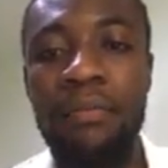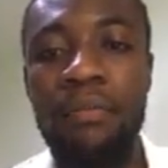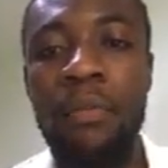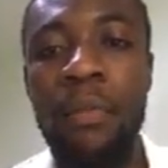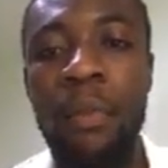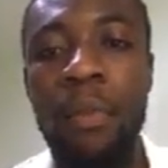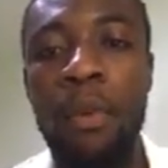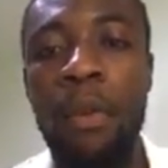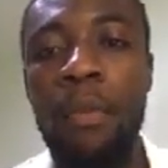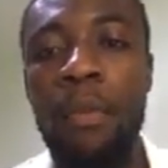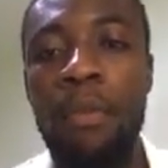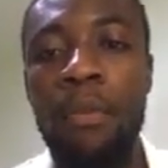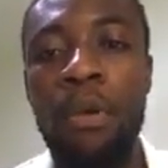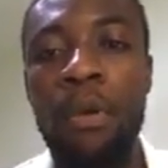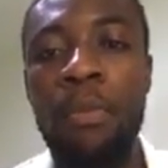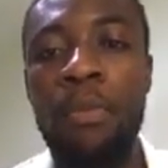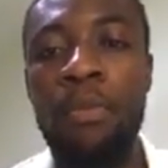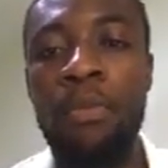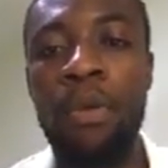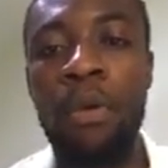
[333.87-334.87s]

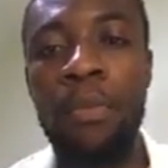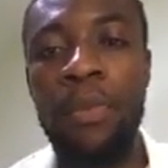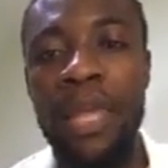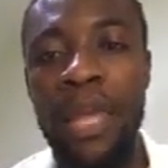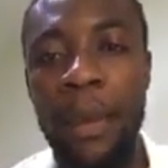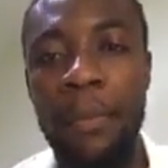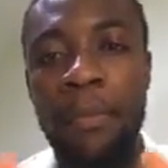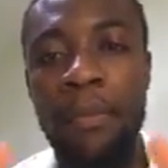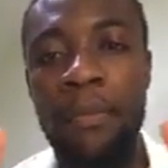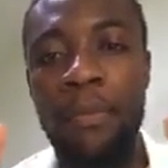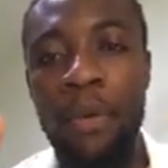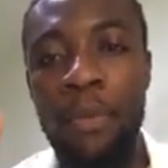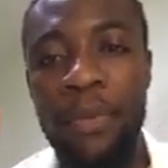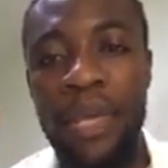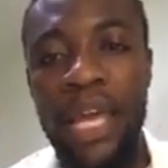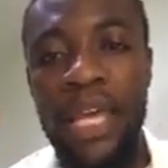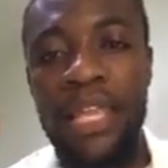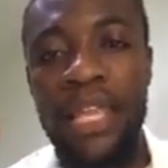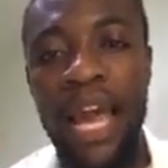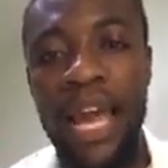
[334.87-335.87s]
Mommy
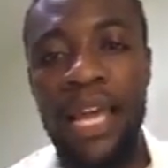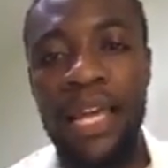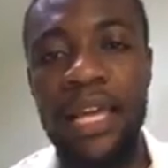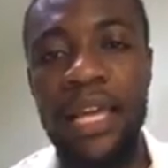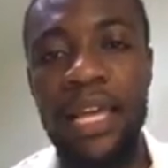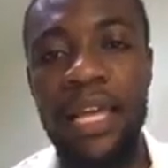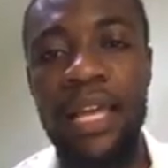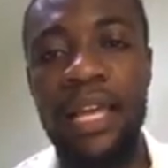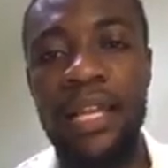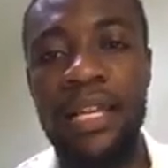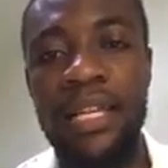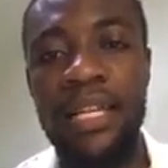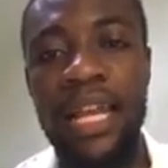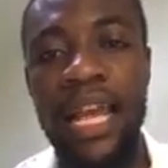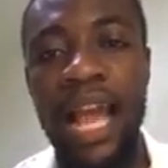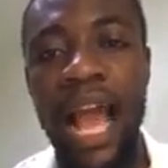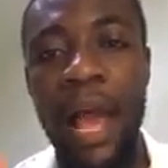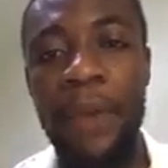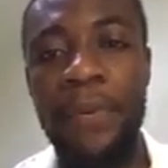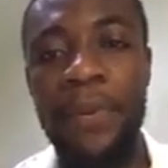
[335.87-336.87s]
and yai,
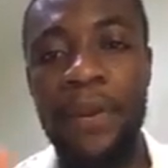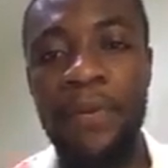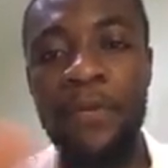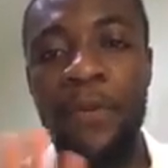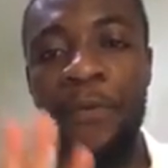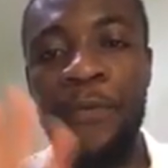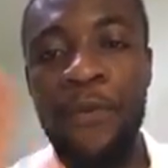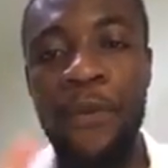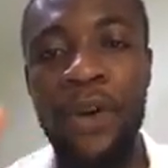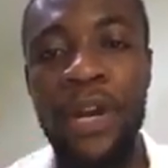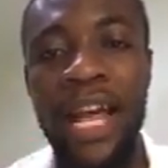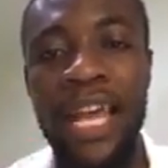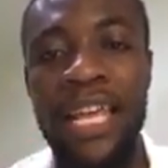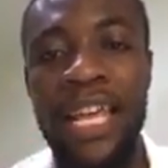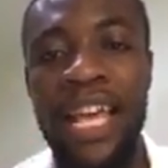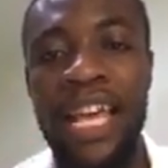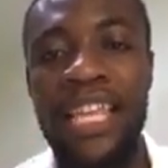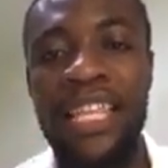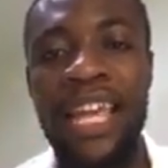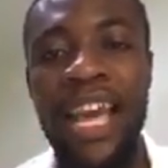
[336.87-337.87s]
the adrenal for frona,
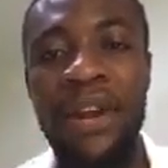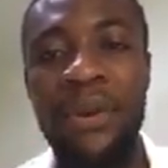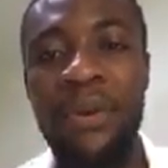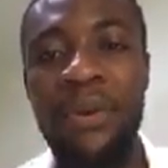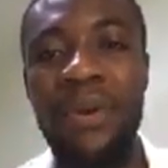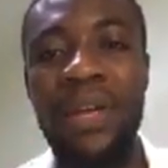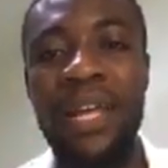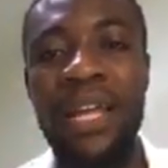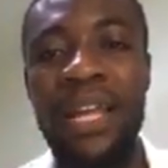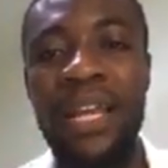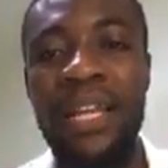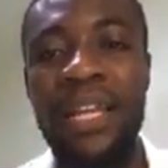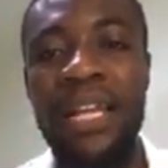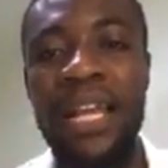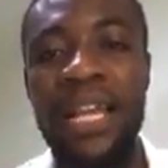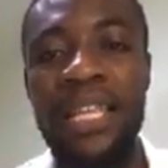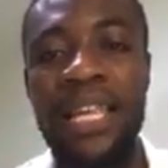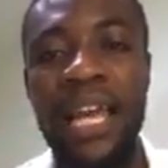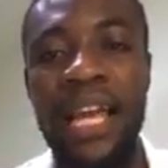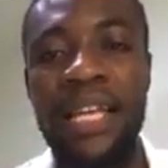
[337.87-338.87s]
ye nyano,
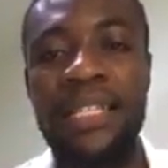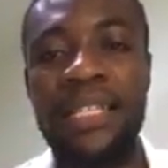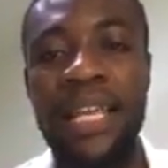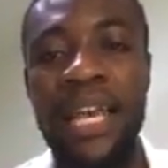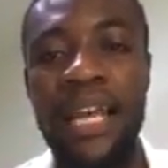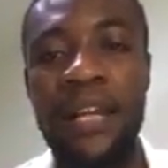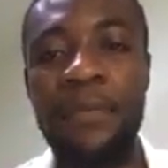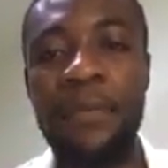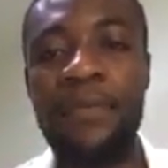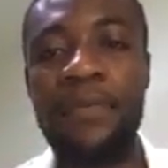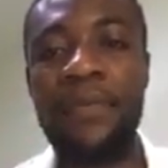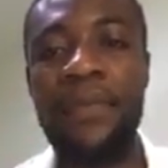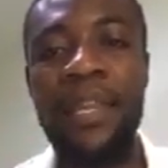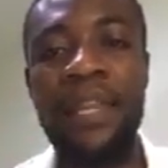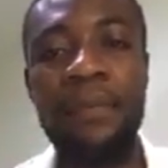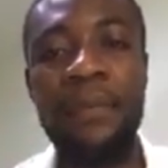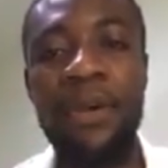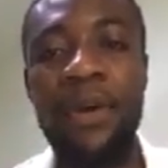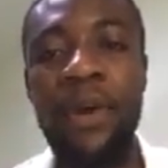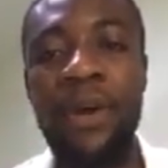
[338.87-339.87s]
ni yai say,
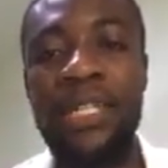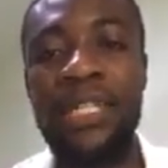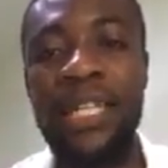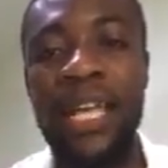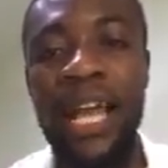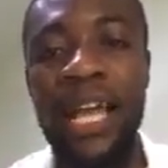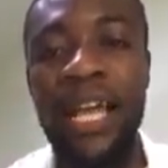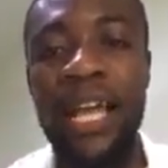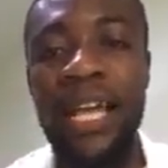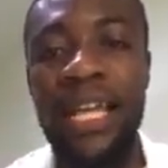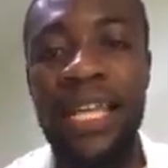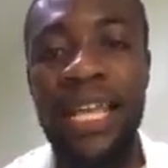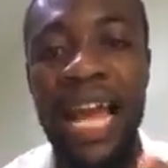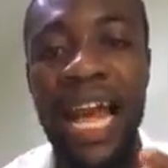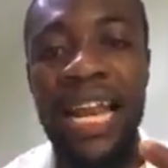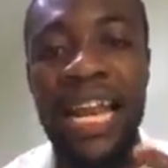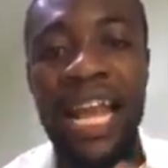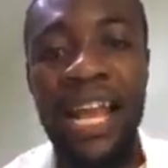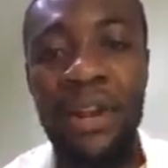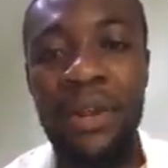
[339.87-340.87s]
because I,
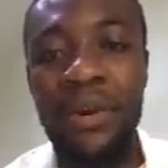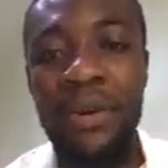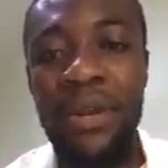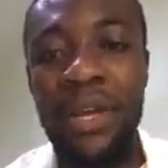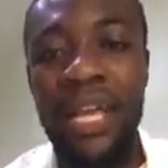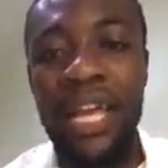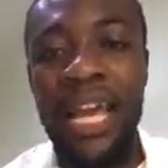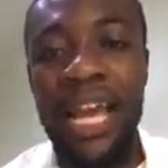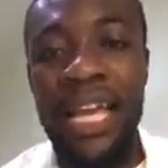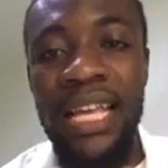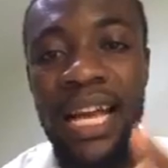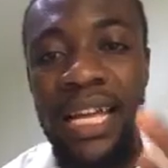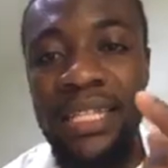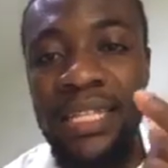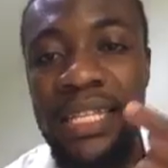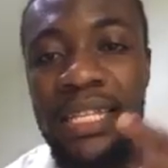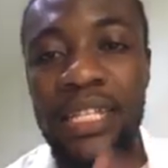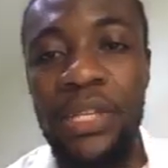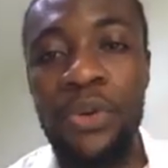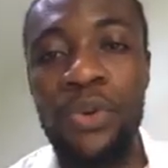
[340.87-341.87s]
Yariano, a
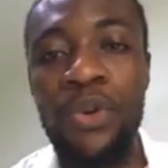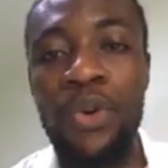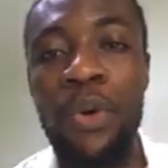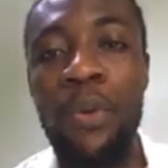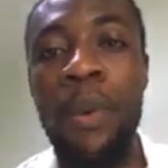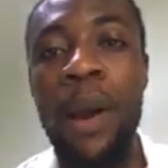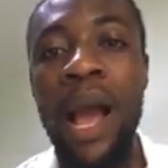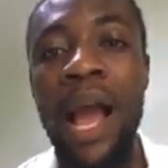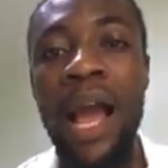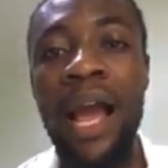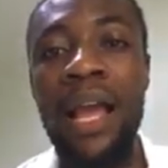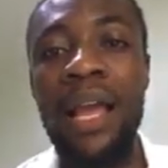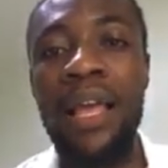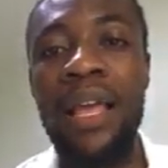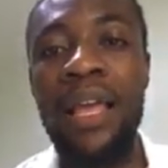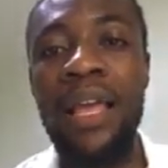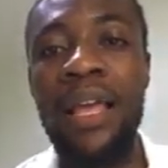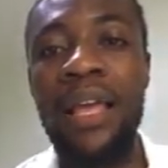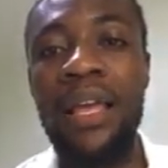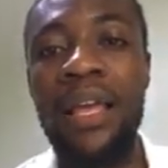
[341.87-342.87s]
yatisi kruma,
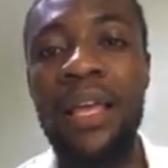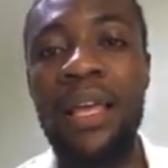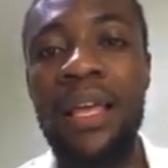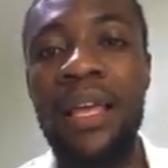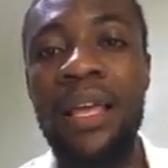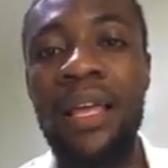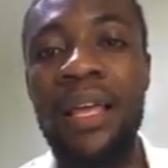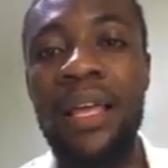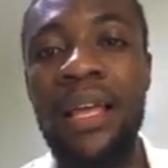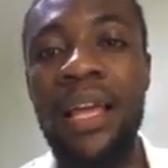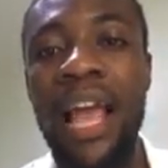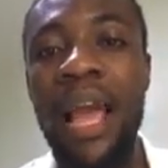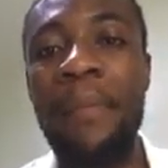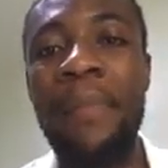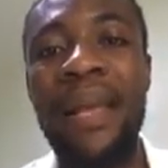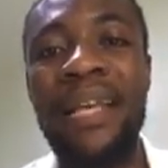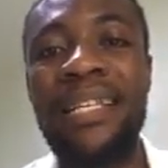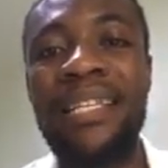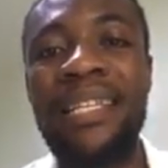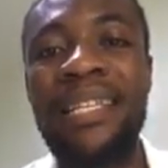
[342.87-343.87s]
a
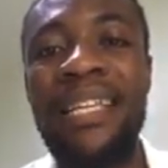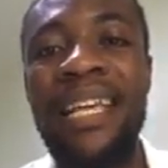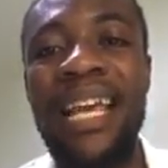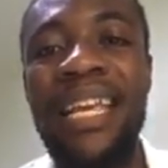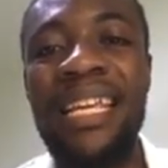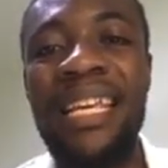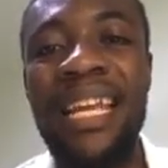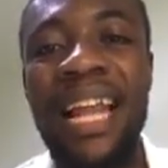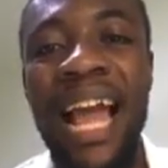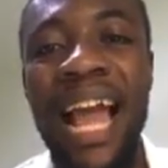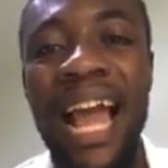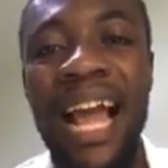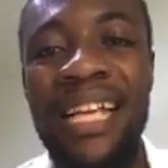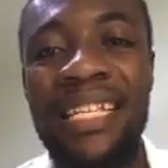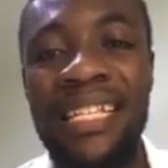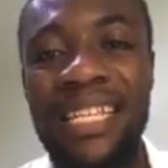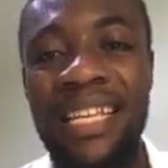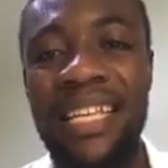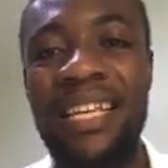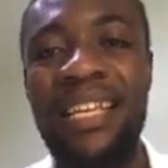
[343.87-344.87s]
best she
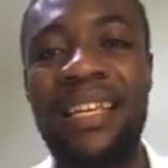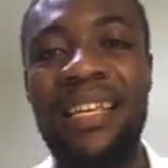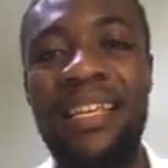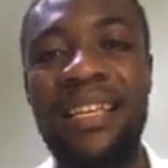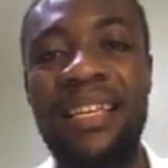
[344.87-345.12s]
nyina say.